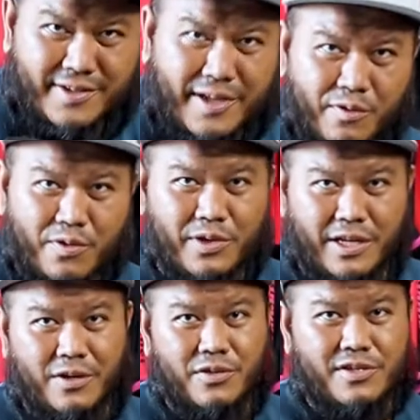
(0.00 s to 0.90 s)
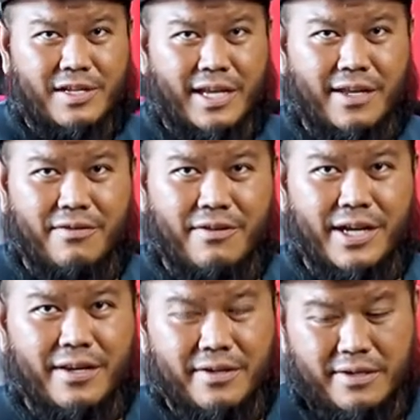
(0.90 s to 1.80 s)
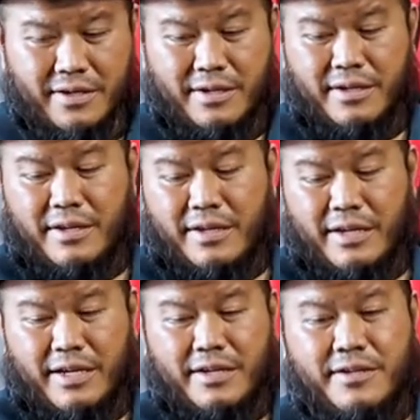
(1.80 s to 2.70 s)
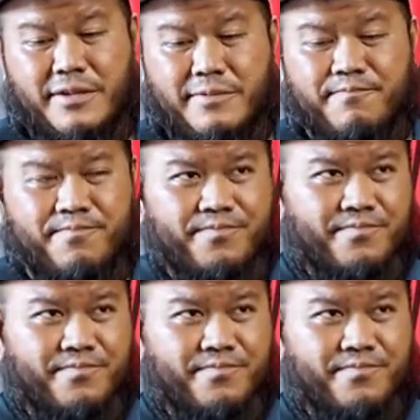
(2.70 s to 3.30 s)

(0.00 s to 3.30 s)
how cool it looks like, right? And